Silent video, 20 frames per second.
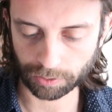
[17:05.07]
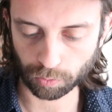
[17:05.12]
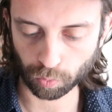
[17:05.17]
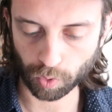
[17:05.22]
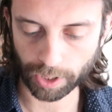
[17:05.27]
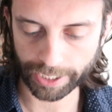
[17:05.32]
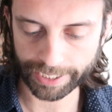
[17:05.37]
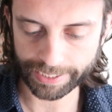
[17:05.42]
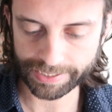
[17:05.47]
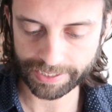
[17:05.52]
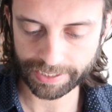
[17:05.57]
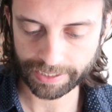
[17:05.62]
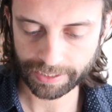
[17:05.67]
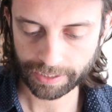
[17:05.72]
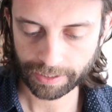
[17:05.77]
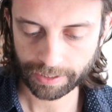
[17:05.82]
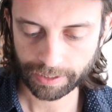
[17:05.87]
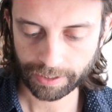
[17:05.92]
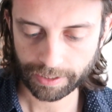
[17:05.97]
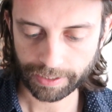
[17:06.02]
in white
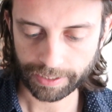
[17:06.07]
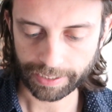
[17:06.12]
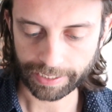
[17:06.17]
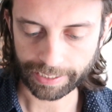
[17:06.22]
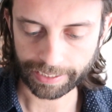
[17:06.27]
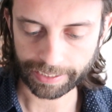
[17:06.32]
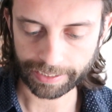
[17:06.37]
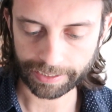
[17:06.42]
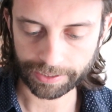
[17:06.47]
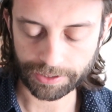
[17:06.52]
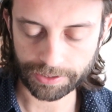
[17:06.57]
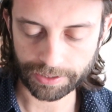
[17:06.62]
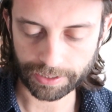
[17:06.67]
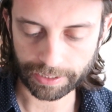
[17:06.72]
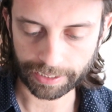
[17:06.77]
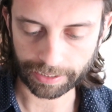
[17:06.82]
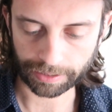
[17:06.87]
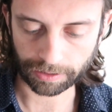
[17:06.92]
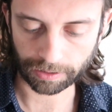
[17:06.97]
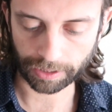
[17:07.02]
and
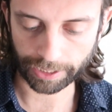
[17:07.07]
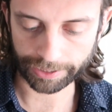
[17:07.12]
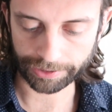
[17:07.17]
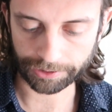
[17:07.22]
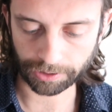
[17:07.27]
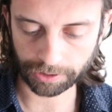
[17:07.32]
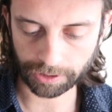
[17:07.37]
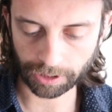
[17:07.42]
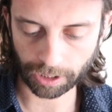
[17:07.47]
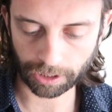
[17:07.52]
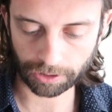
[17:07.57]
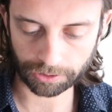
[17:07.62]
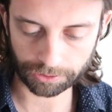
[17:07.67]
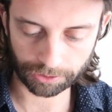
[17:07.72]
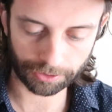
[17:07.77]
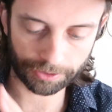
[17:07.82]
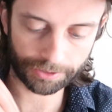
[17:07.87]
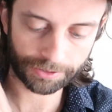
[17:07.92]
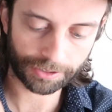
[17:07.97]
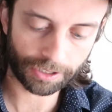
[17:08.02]
a lighter
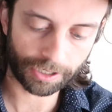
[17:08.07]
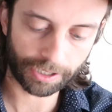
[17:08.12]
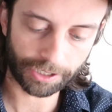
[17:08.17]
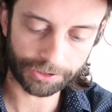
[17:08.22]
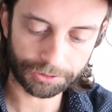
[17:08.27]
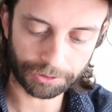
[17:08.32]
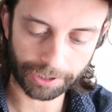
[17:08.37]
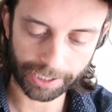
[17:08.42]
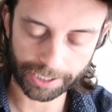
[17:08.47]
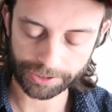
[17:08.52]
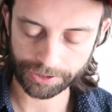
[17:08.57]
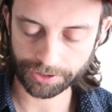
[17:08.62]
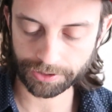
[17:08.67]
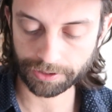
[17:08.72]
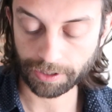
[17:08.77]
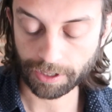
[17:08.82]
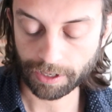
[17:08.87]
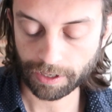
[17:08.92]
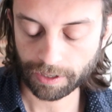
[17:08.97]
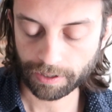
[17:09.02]
colored contrast,
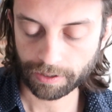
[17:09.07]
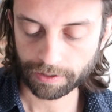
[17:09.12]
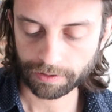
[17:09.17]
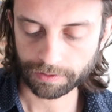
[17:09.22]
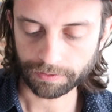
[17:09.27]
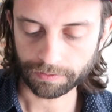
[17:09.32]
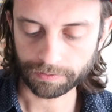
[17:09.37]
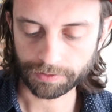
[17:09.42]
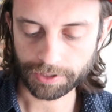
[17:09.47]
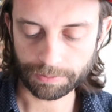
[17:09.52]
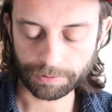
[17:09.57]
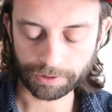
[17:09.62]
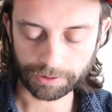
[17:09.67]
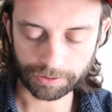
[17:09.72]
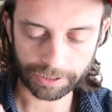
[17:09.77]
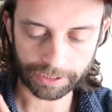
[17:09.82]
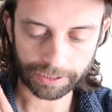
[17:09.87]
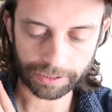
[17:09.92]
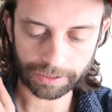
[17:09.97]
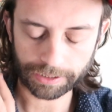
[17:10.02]

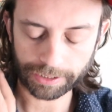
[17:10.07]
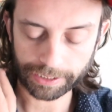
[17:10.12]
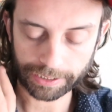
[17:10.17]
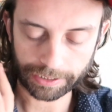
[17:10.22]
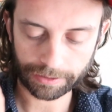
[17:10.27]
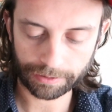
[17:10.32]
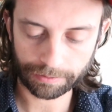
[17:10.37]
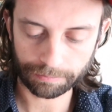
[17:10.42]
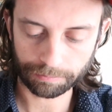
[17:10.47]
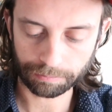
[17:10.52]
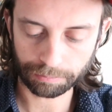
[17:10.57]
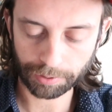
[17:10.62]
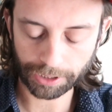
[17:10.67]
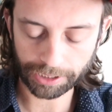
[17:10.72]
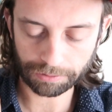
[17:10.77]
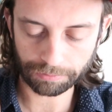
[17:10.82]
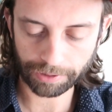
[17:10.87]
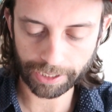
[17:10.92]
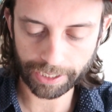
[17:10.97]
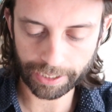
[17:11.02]
typically like
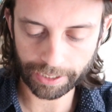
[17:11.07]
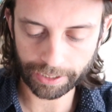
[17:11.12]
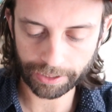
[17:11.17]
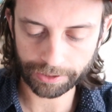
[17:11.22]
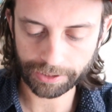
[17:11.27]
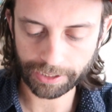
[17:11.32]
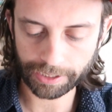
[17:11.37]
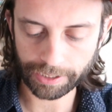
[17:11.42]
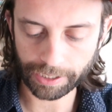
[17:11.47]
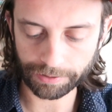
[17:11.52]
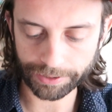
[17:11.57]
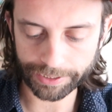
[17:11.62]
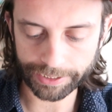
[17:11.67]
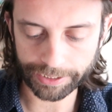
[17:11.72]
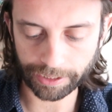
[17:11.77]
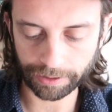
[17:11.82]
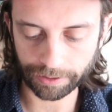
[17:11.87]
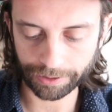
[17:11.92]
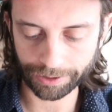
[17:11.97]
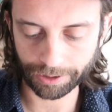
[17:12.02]
brick red, canary
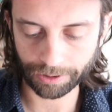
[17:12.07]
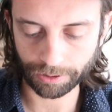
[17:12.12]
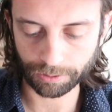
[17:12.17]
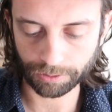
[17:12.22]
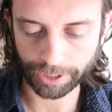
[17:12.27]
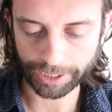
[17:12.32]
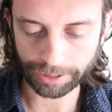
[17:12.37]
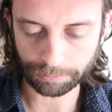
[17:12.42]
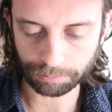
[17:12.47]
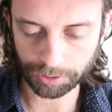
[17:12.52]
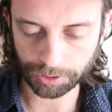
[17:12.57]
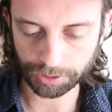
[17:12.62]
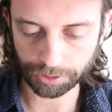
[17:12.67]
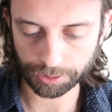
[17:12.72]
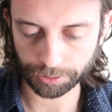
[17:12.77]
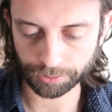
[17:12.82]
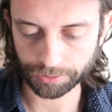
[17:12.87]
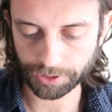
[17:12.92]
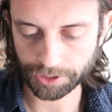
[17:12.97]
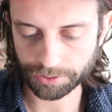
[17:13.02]
yellow, light
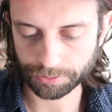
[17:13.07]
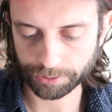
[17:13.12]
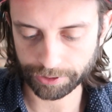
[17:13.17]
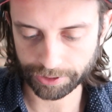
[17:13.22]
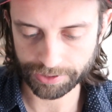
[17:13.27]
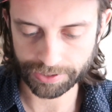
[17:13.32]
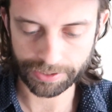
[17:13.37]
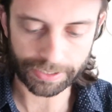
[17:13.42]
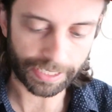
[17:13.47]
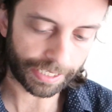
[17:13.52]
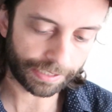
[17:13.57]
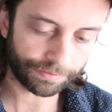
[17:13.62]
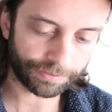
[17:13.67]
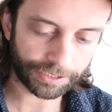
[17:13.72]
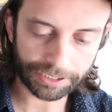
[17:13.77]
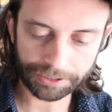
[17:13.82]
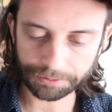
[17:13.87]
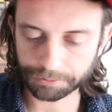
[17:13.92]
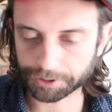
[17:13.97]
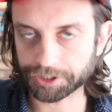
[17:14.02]
blue. This one is
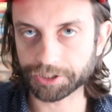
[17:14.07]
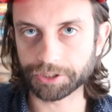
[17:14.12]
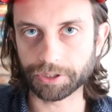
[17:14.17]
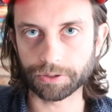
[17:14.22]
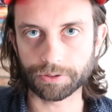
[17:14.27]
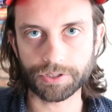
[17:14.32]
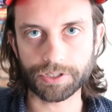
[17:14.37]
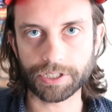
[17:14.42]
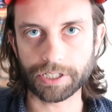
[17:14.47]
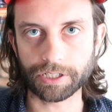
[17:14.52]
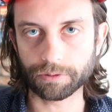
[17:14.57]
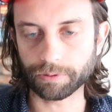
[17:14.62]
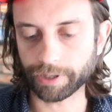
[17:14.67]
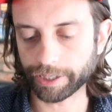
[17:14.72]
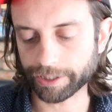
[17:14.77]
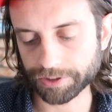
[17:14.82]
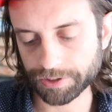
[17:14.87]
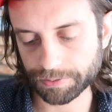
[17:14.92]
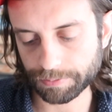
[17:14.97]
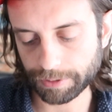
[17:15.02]
navy, which you don't see
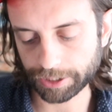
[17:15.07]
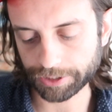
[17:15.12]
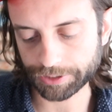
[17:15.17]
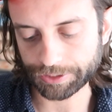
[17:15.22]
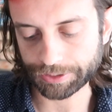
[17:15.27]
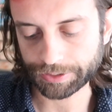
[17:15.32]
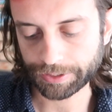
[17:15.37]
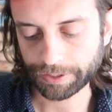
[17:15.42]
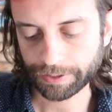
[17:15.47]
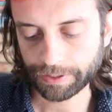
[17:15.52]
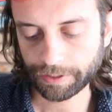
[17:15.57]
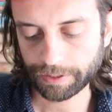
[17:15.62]
quite as much.